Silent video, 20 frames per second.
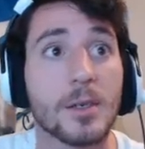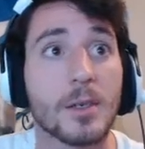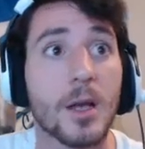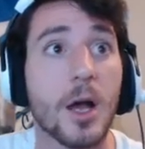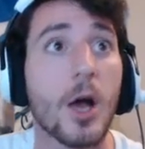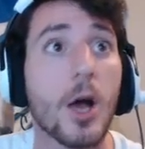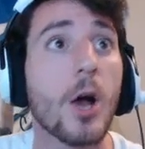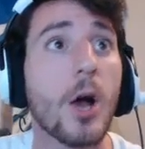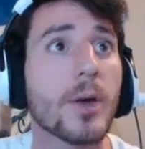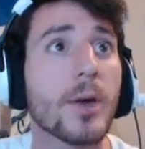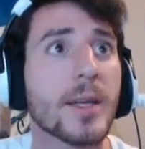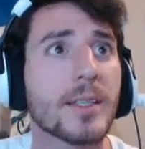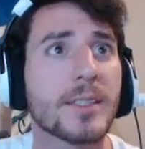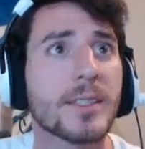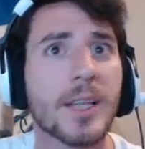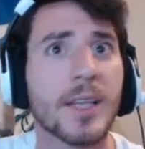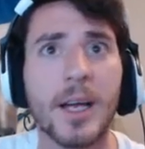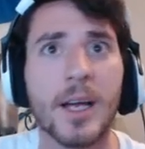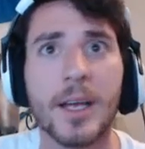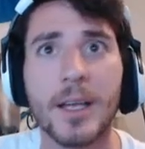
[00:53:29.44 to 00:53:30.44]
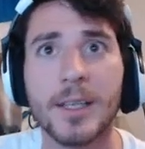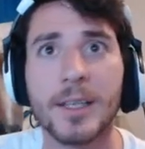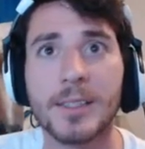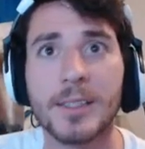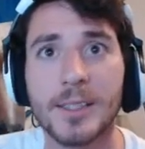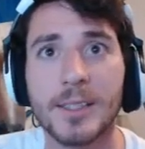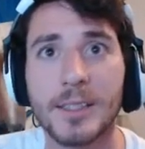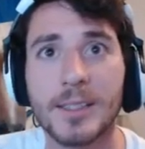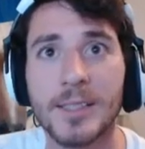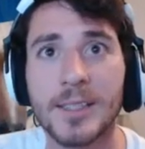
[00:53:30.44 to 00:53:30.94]
Oh, is
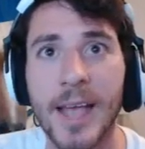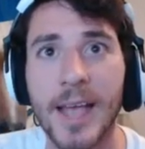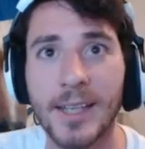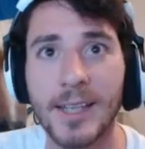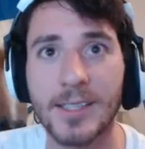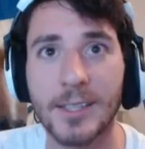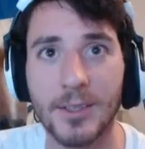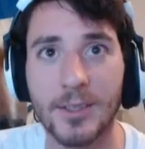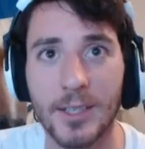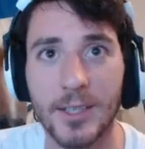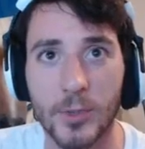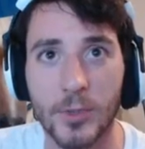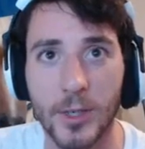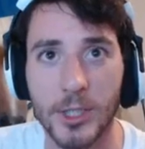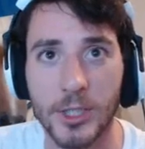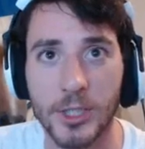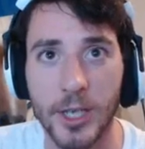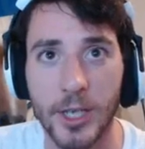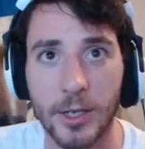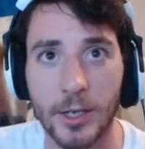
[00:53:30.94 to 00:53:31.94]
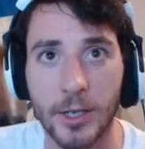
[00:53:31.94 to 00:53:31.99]
Zach still in the Twitch chat?